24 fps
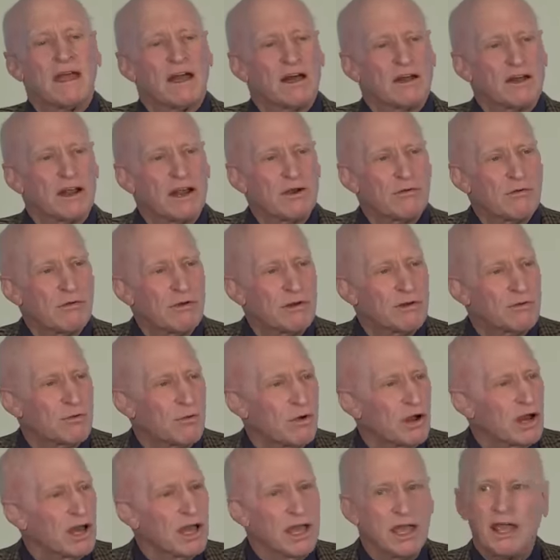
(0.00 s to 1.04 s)
And I wrote
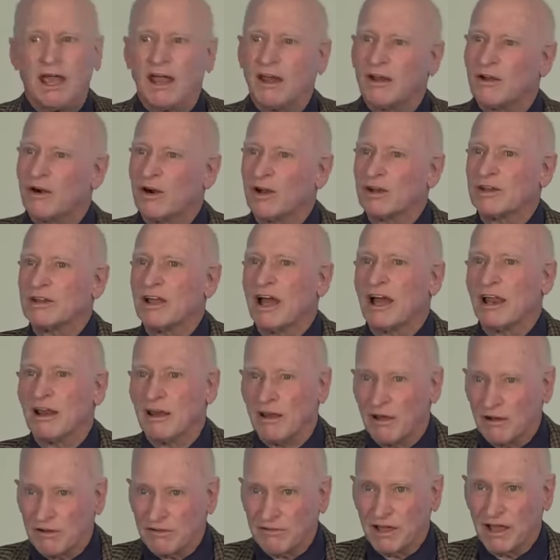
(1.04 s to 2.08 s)
away and got
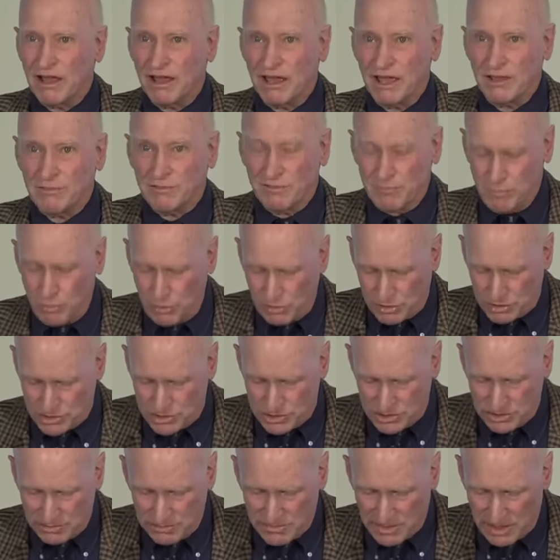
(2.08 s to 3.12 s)
a heap of
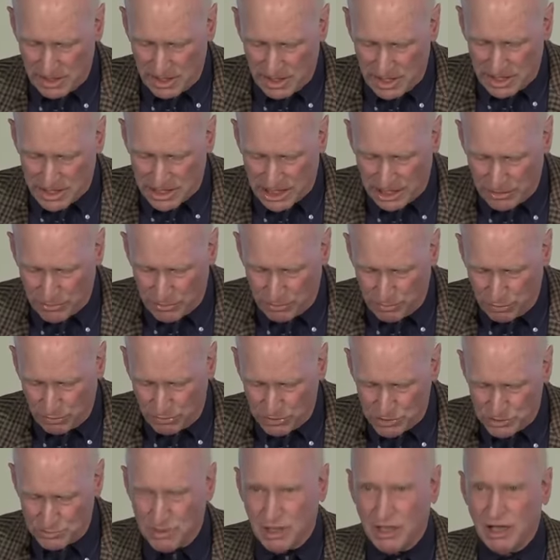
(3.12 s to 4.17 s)
books. They were
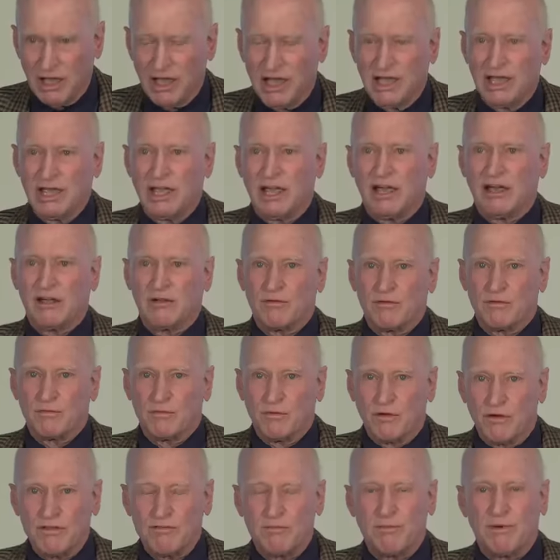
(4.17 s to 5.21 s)
books by
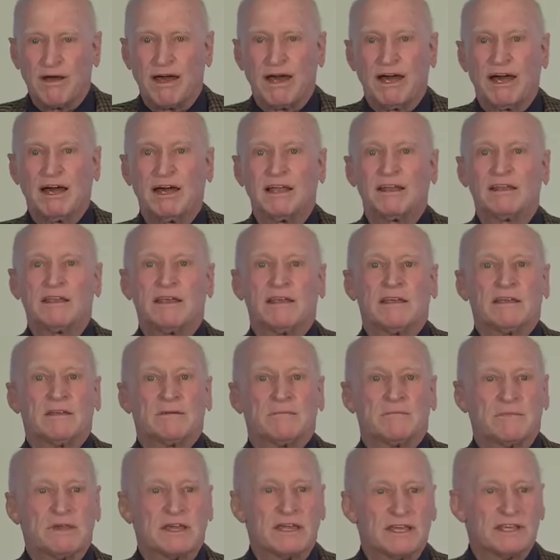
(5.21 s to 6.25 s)
Rothbard,
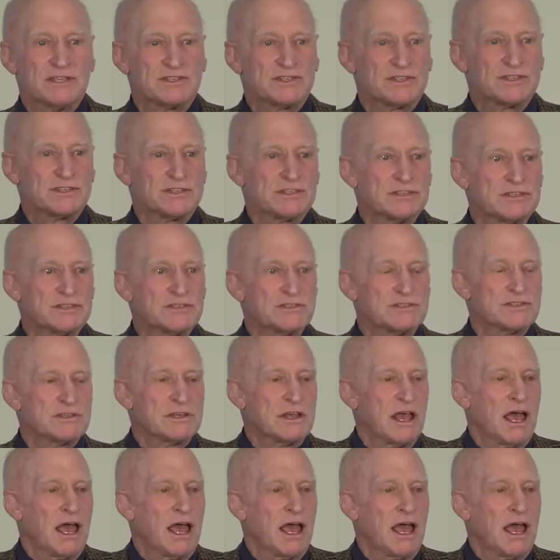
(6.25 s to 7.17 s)
Mises,